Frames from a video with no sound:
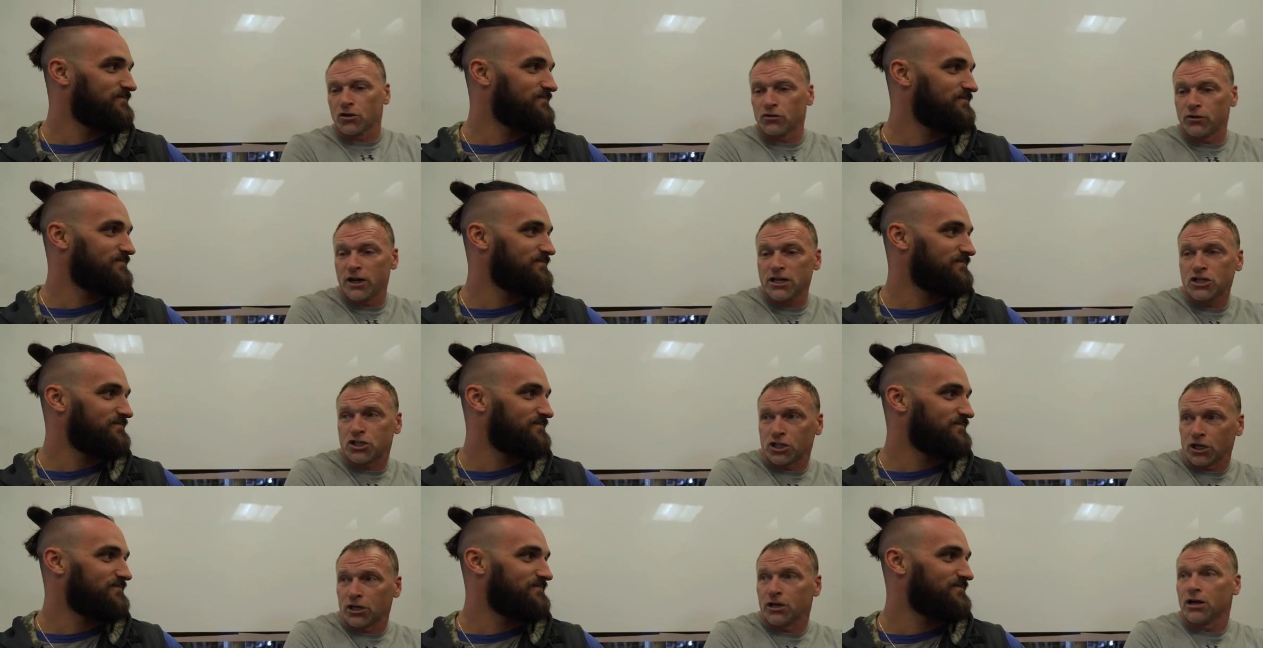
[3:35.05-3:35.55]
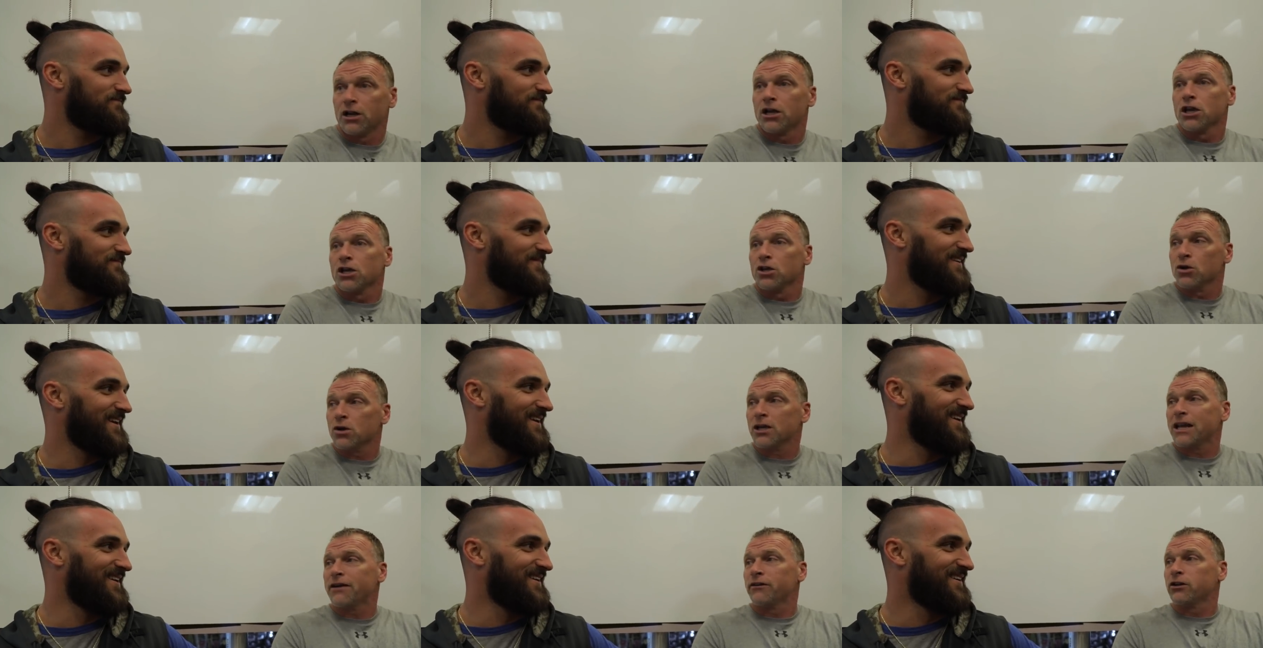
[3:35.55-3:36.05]
Speaker 1: the richer.
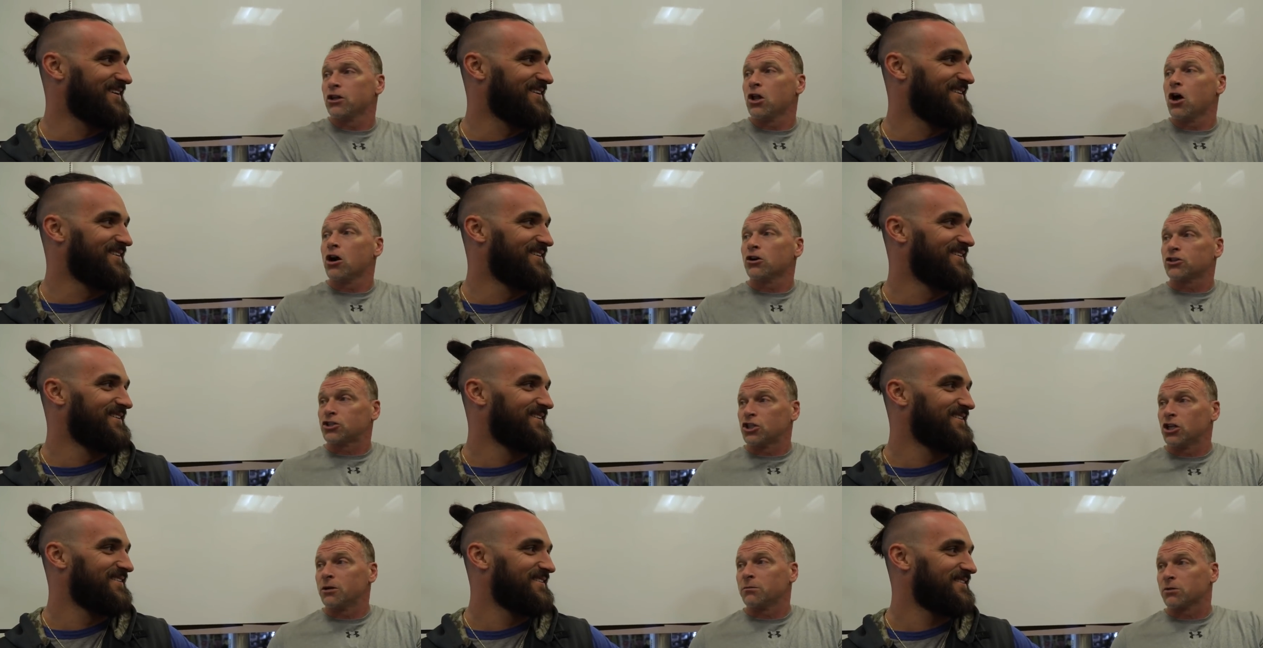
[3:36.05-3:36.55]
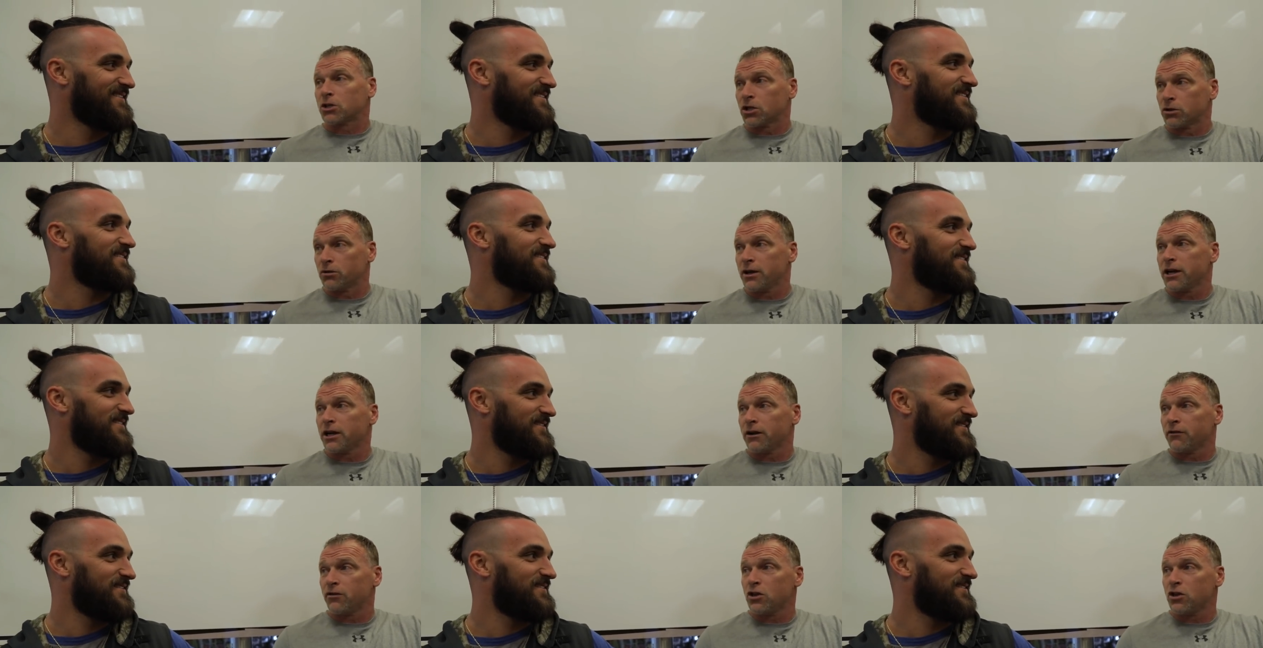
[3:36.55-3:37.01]
You could have a long term career.